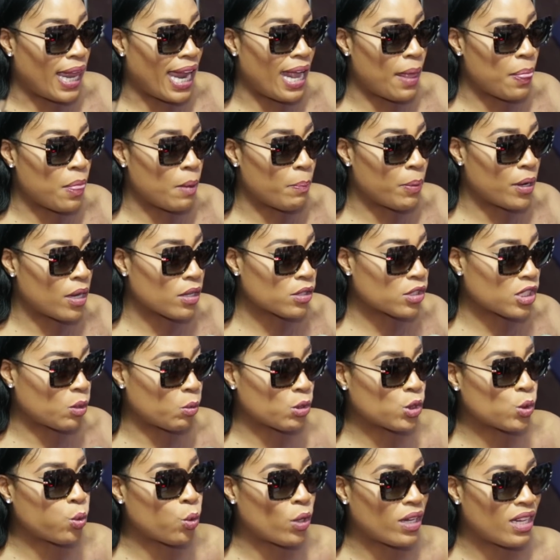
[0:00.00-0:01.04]
and the pastor
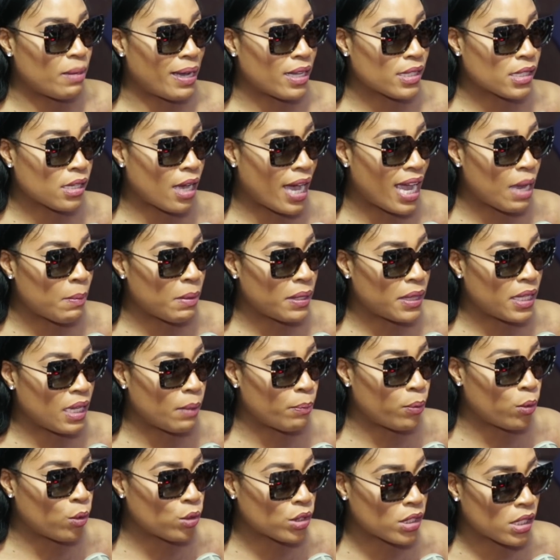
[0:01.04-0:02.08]
was talking about time and the
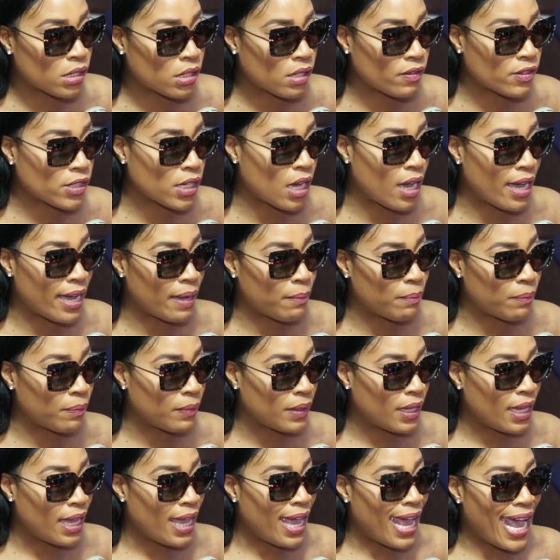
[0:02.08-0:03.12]
importance of time,
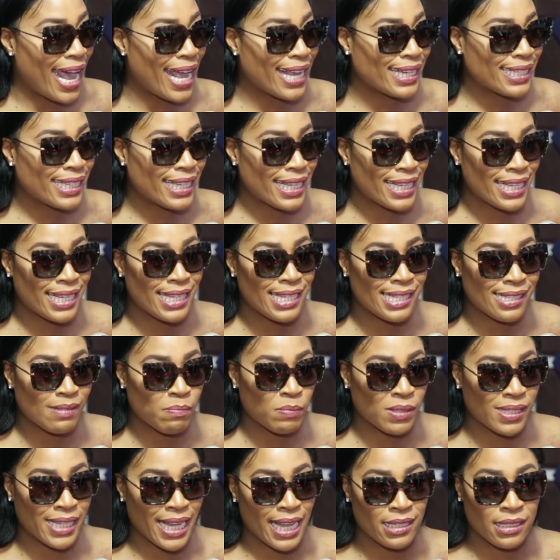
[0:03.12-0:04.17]
mm-hmm. and he
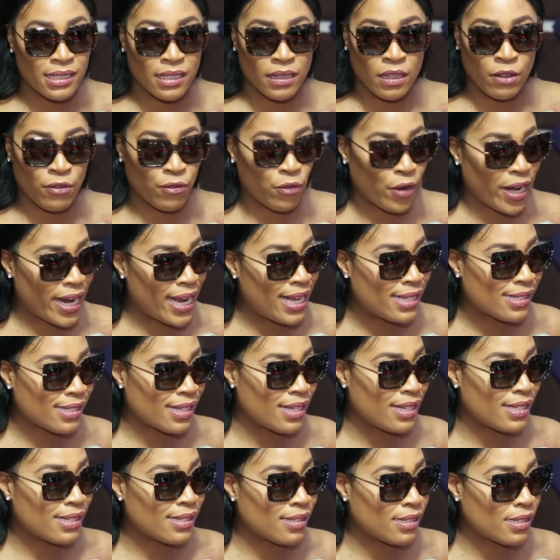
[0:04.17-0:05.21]
said the
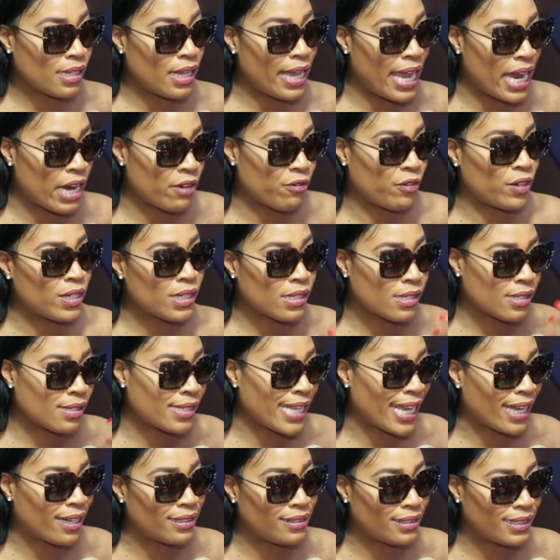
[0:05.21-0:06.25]
phrase. Every
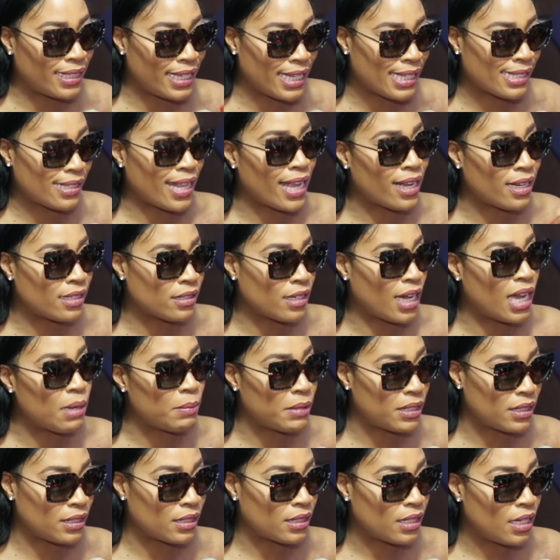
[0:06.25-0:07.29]
second is like a
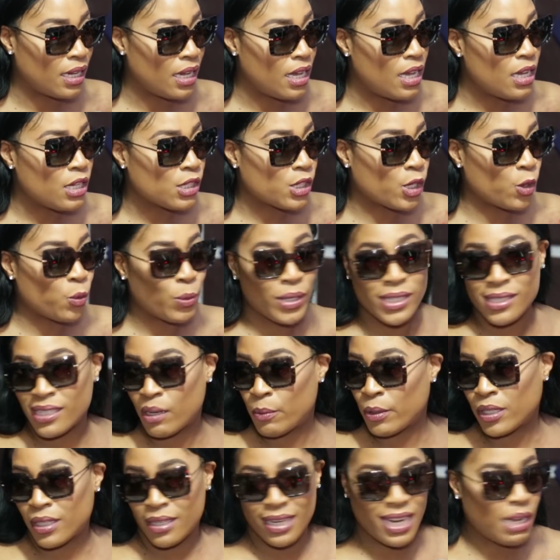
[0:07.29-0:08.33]
diamond. Mm-hmm. mm-hmm. So we
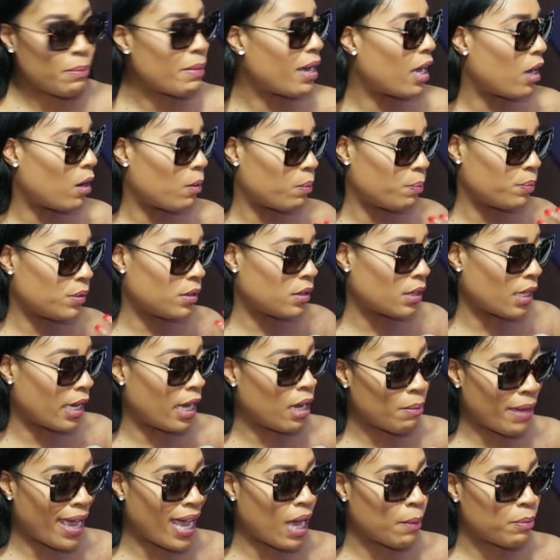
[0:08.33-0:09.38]
said we're going to name our
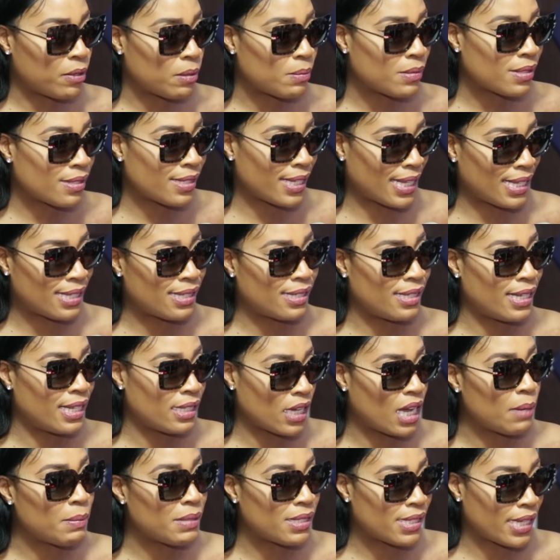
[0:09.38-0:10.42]
um, album 60, 60
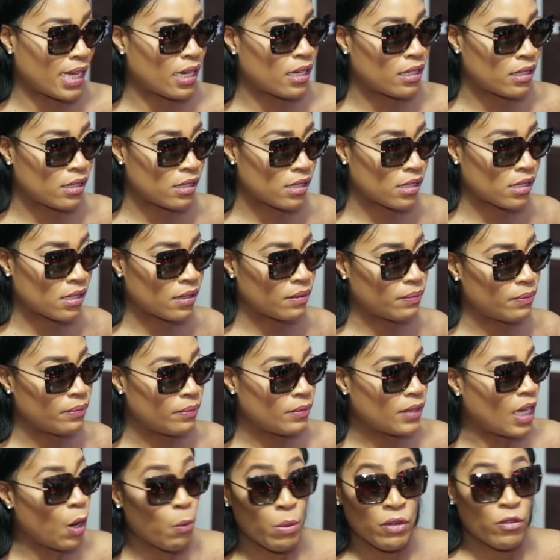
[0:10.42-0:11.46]
Diamond, Diamond Seconds. seconds
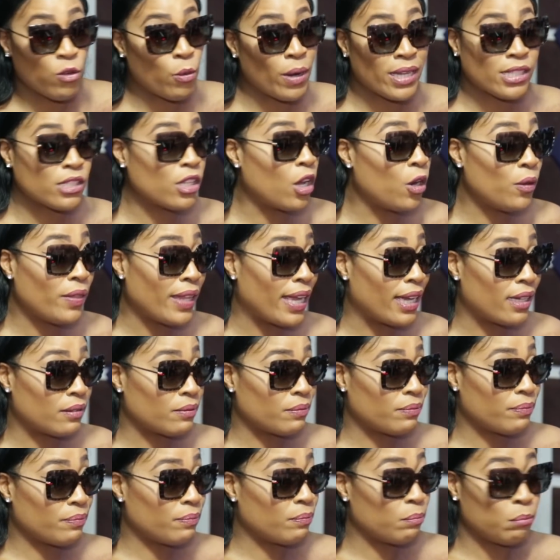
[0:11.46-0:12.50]
and we've so always we've, known that. We've
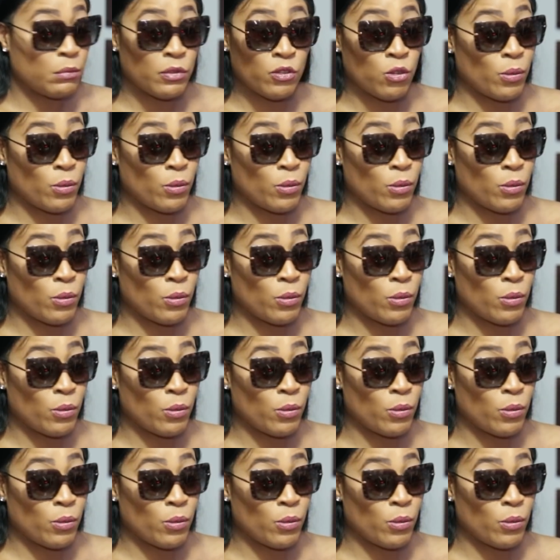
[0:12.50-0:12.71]
always known.